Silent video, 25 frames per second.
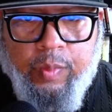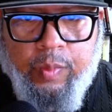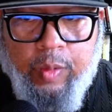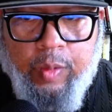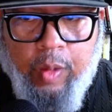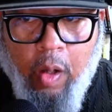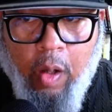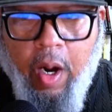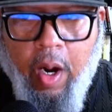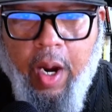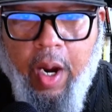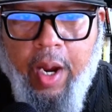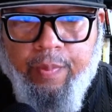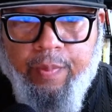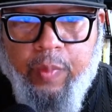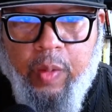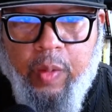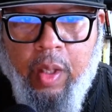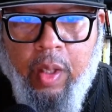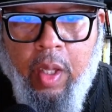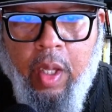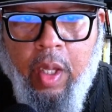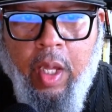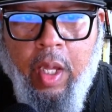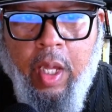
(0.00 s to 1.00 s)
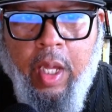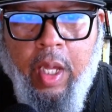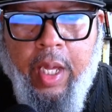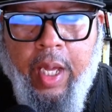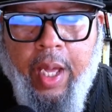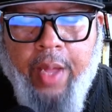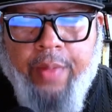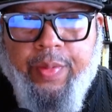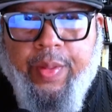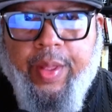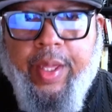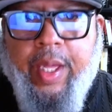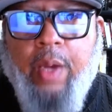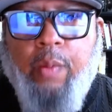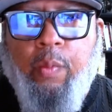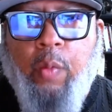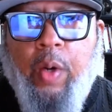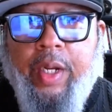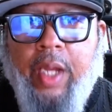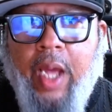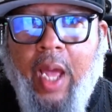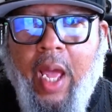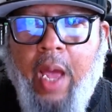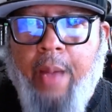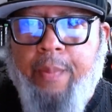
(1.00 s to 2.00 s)
All right. And then
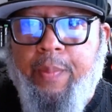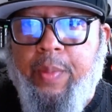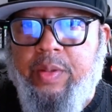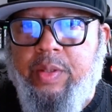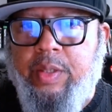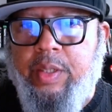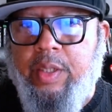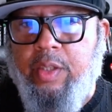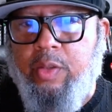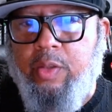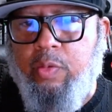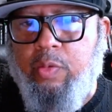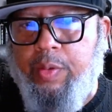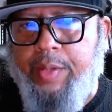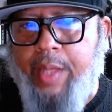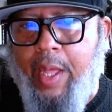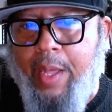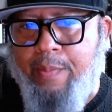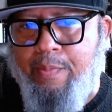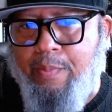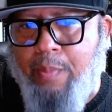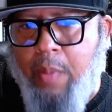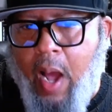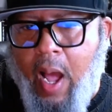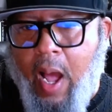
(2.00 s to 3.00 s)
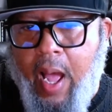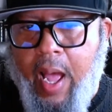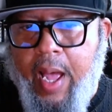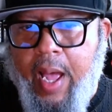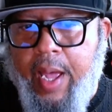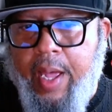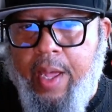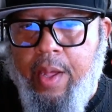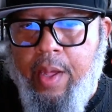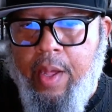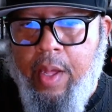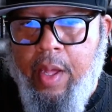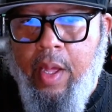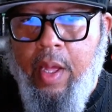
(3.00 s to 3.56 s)
what happens is when they buy,